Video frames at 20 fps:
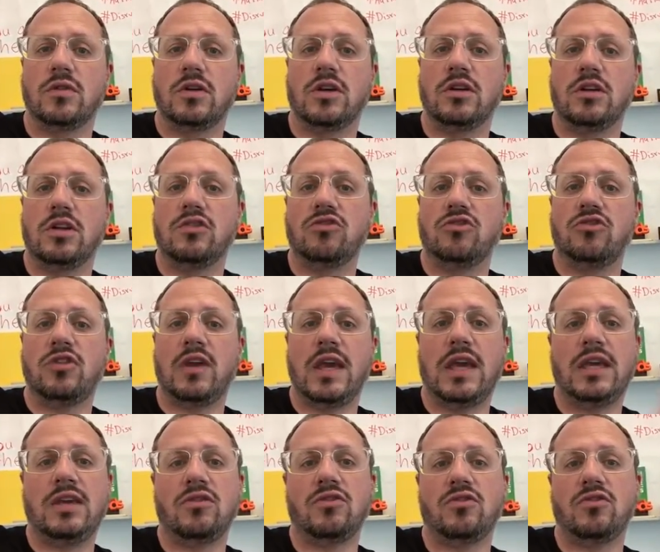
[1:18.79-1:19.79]
Could it
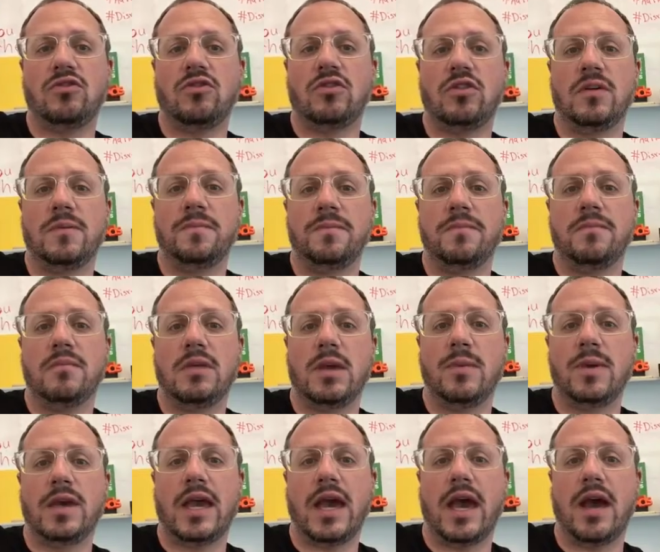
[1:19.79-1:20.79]
change
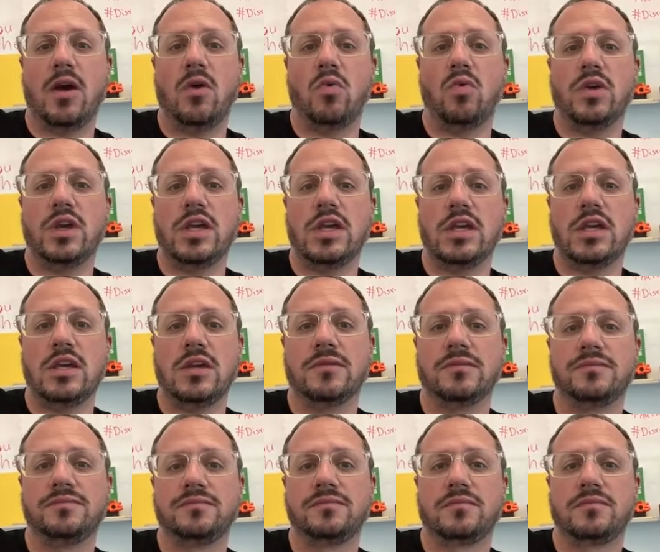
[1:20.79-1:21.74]
maybe how we